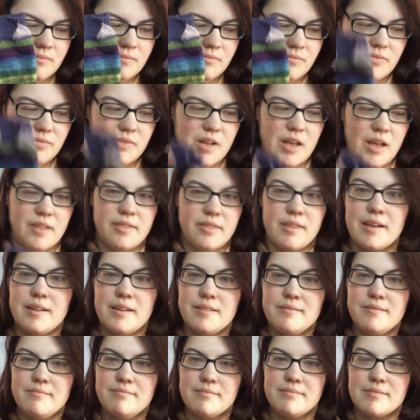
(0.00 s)

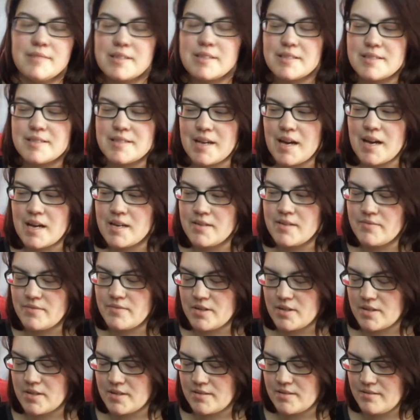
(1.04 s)
nothing, because they kind of
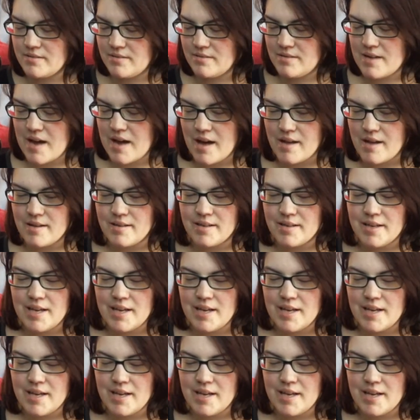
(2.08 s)
look not,